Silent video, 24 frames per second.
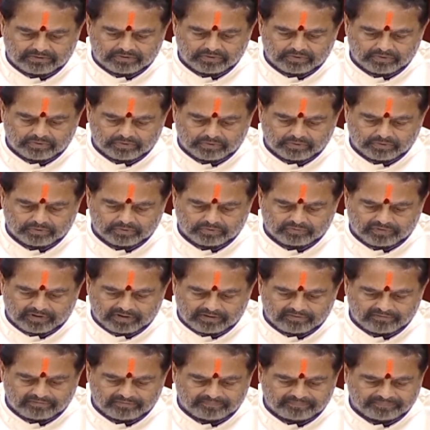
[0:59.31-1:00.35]
2 to
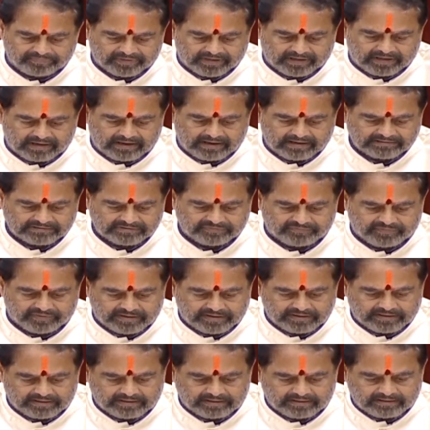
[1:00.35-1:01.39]
12, clause
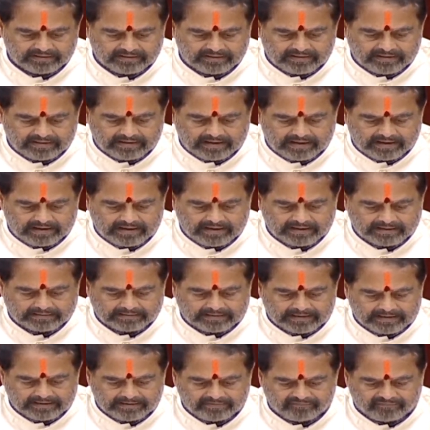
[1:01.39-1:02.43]
1,
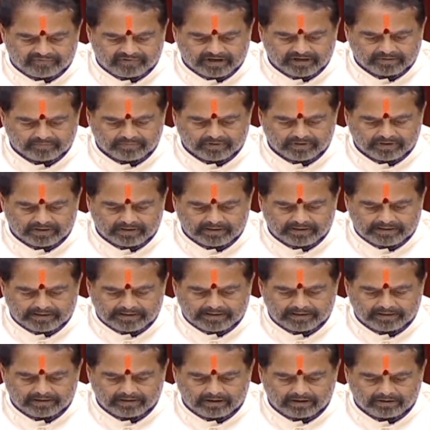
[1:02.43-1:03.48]
enacting formula
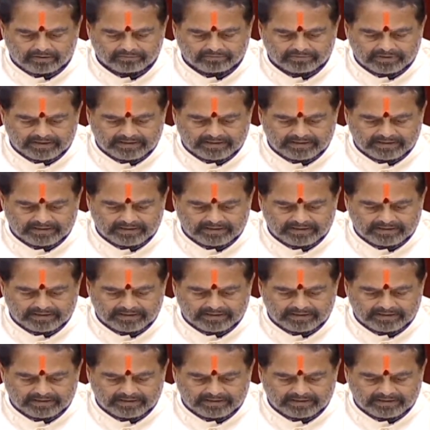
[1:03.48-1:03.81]
and long